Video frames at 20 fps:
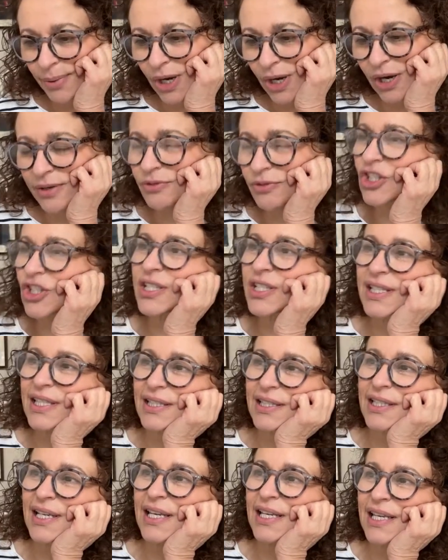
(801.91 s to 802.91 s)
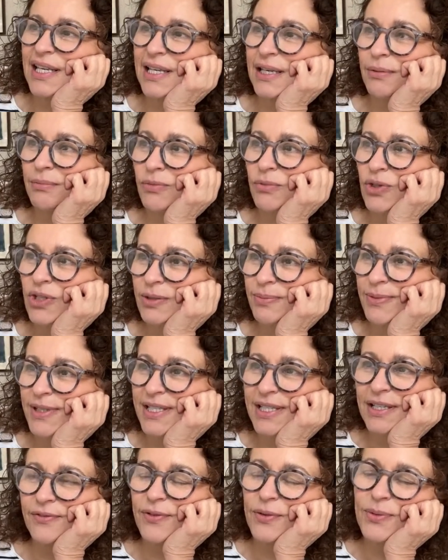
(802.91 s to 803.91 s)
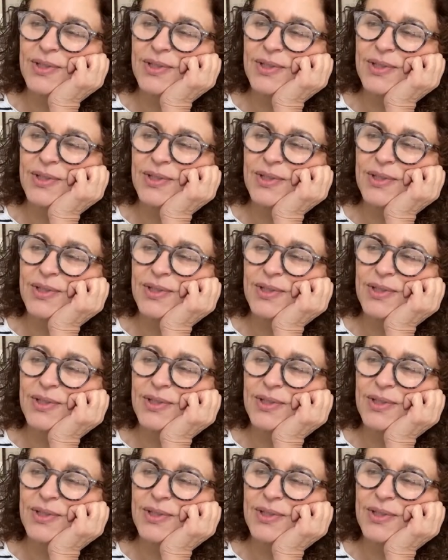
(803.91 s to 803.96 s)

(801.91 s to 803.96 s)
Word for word: But I just taking it more to myself.